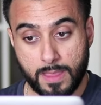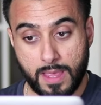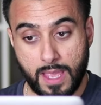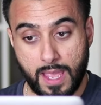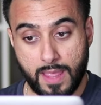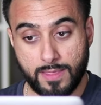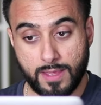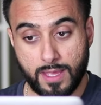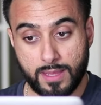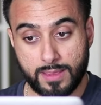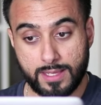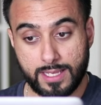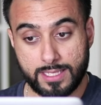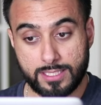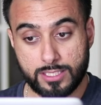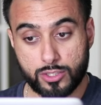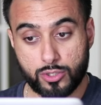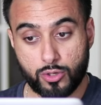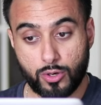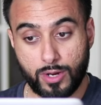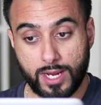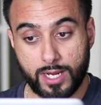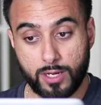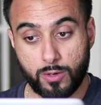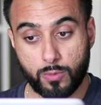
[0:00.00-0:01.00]
and then this
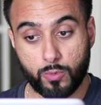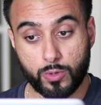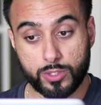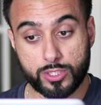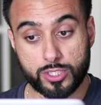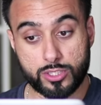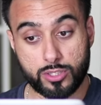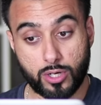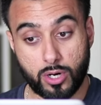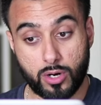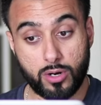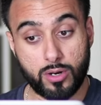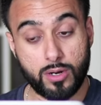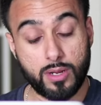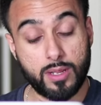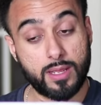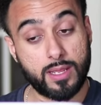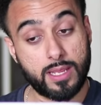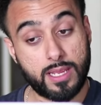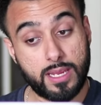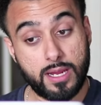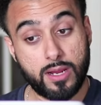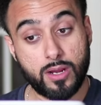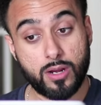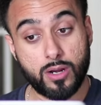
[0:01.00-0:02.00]
trade would start
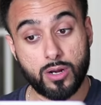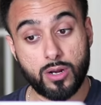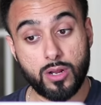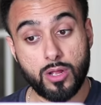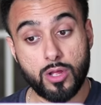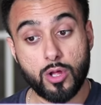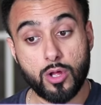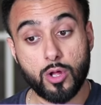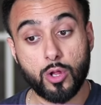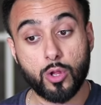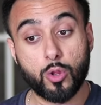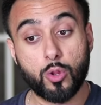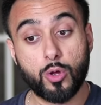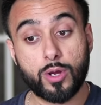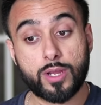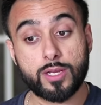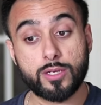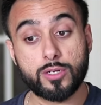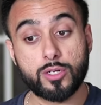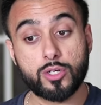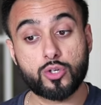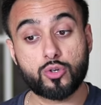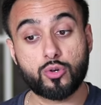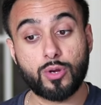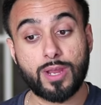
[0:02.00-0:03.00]
here, looking
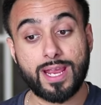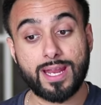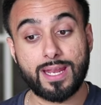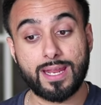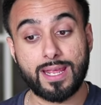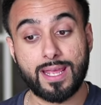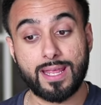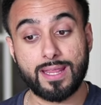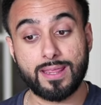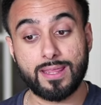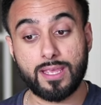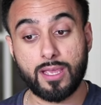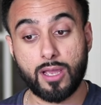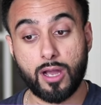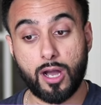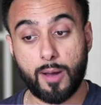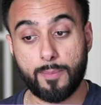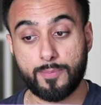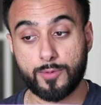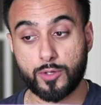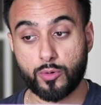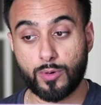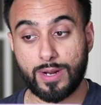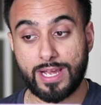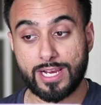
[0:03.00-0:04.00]
to trade in the
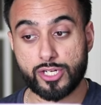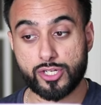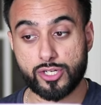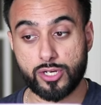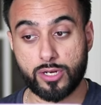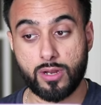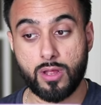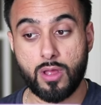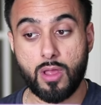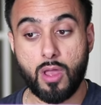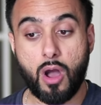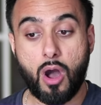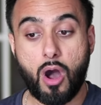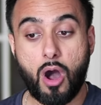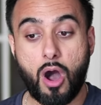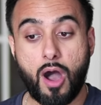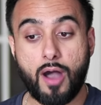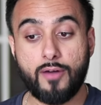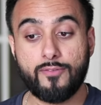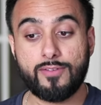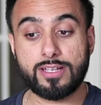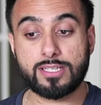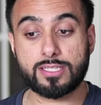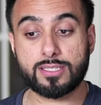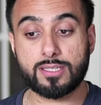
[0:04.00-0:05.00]
up direction.
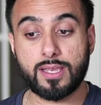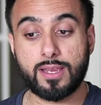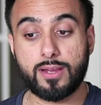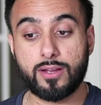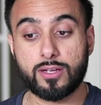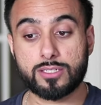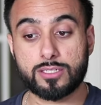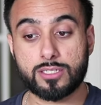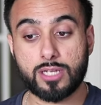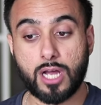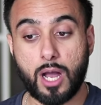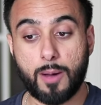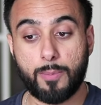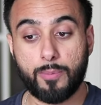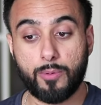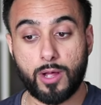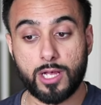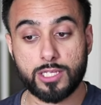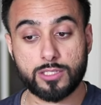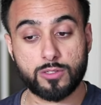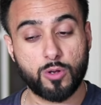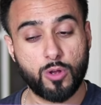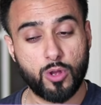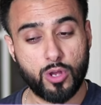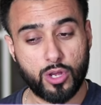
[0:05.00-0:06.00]
Obviously, your stop
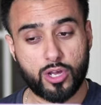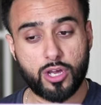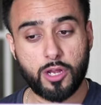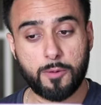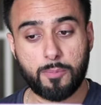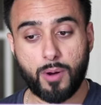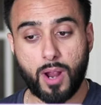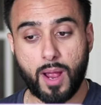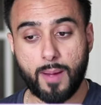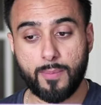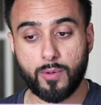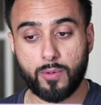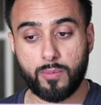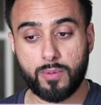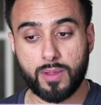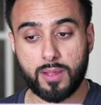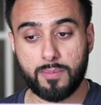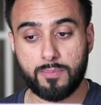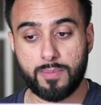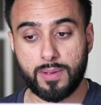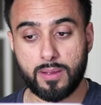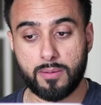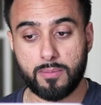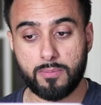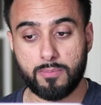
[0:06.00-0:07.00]
loss could probably
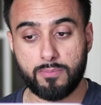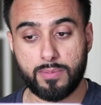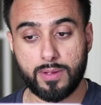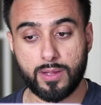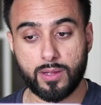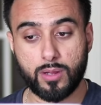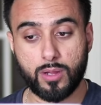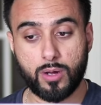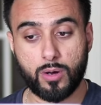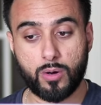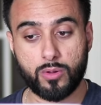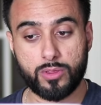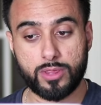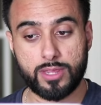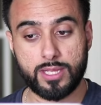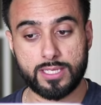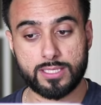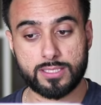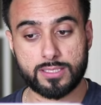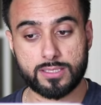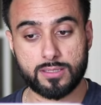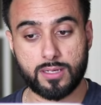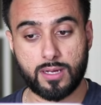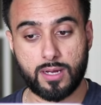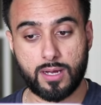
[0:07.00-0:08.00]
be below
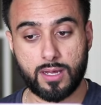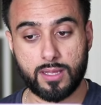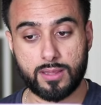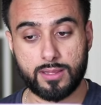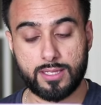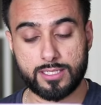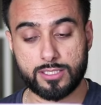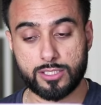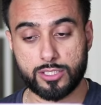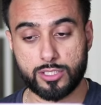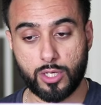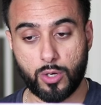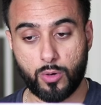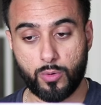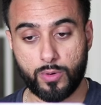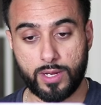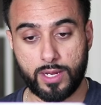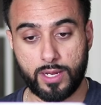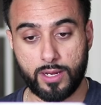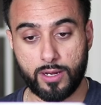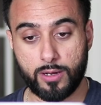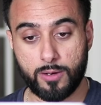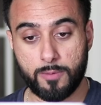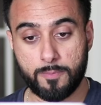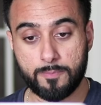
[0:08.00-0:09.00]
this zone
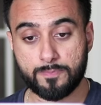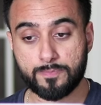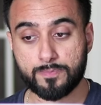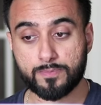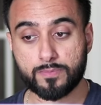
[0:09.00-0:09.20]
here.